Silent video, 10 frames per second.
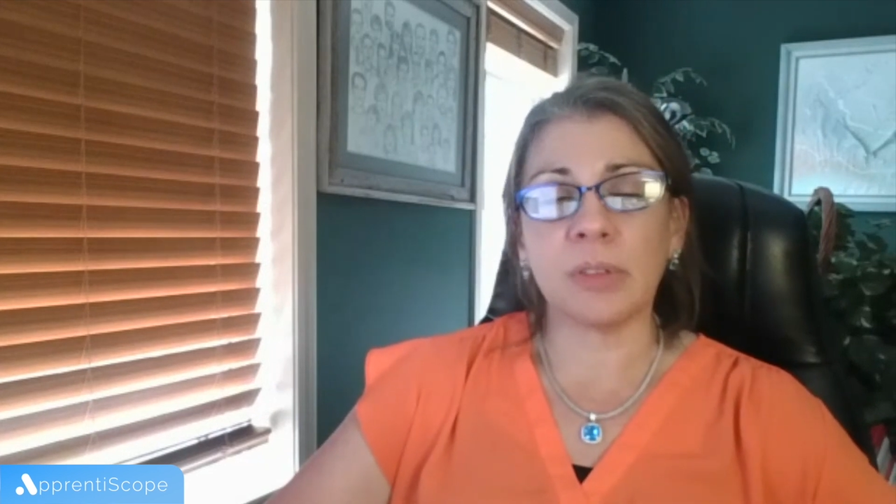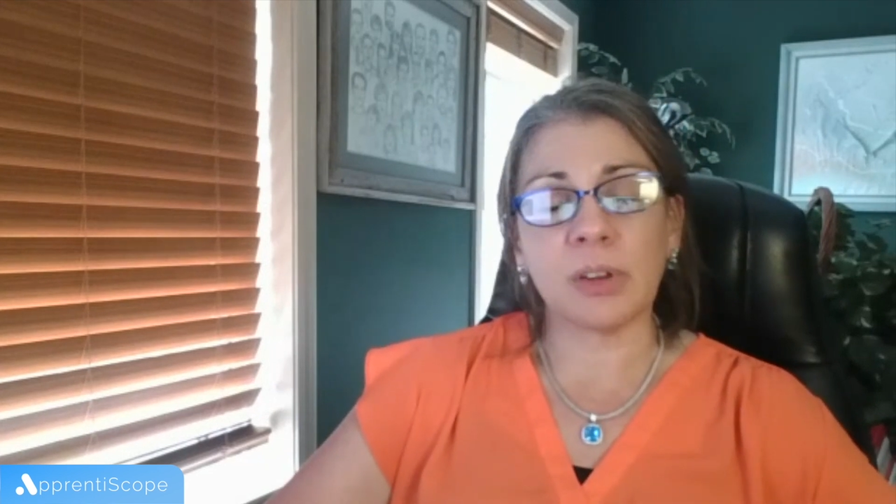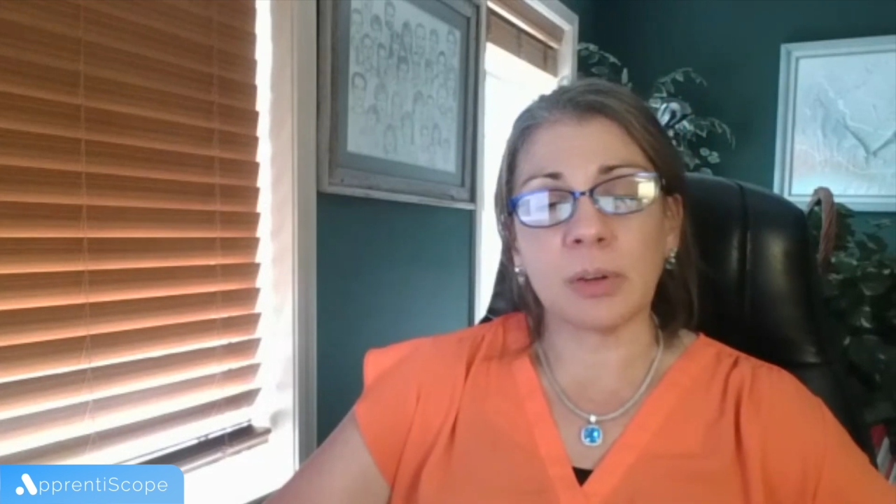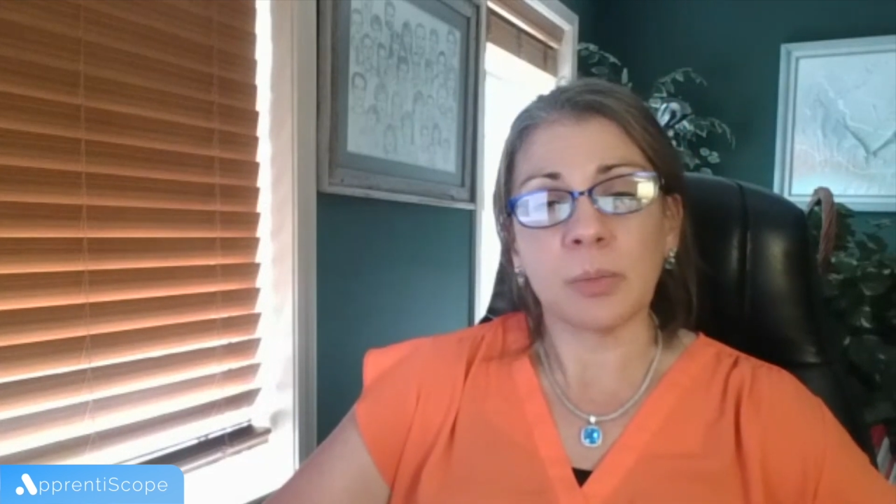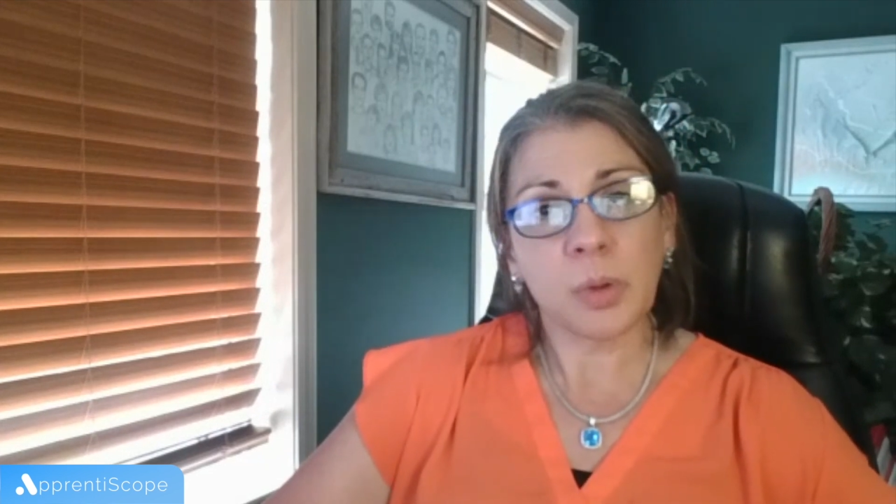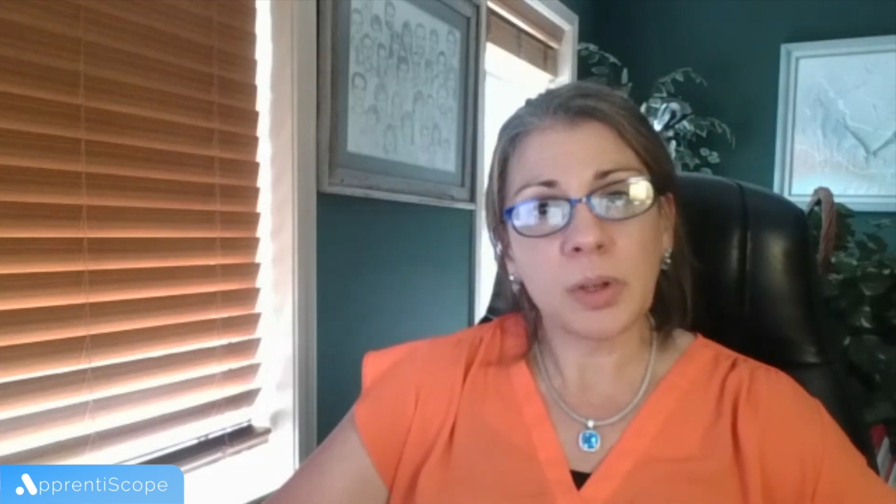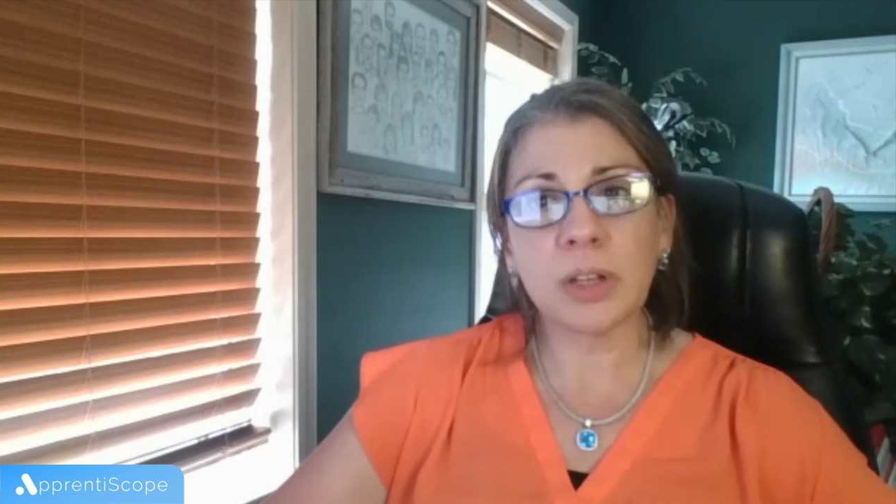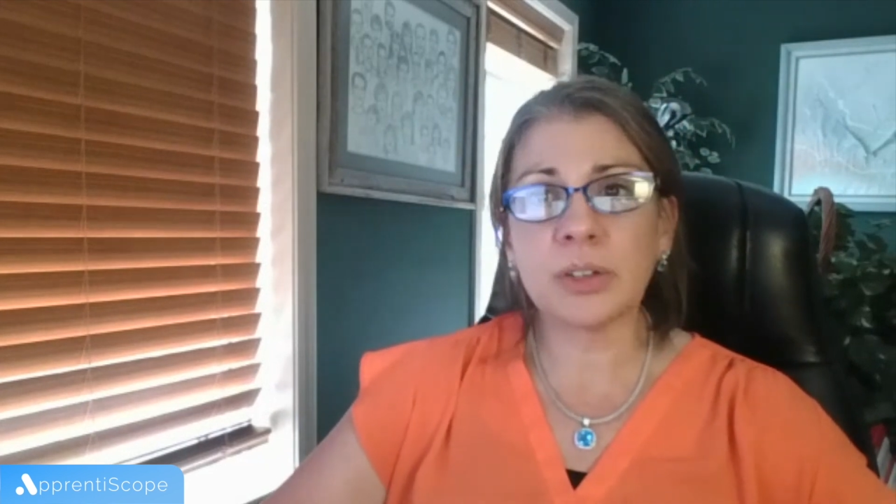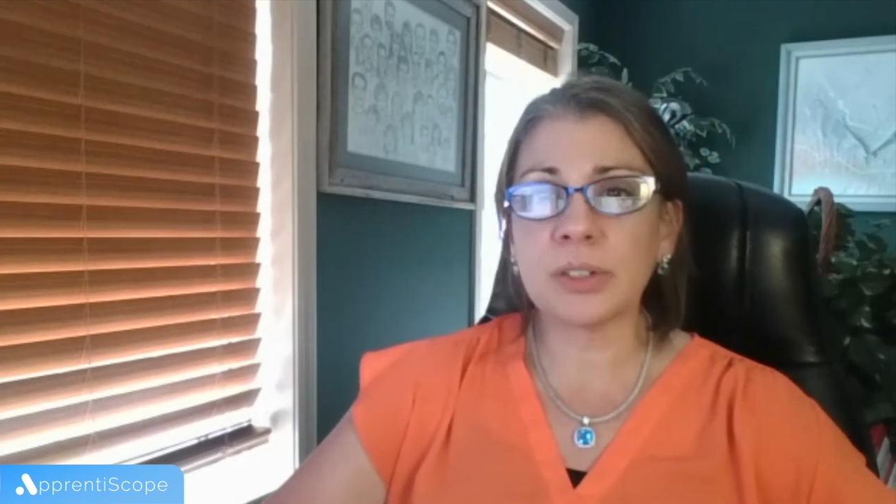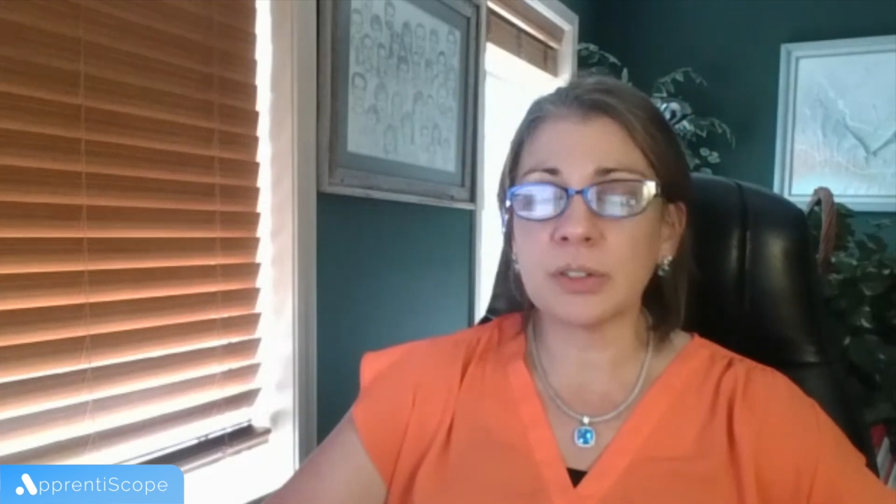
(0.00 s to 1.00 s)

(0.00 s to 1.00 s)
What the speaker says: their employers,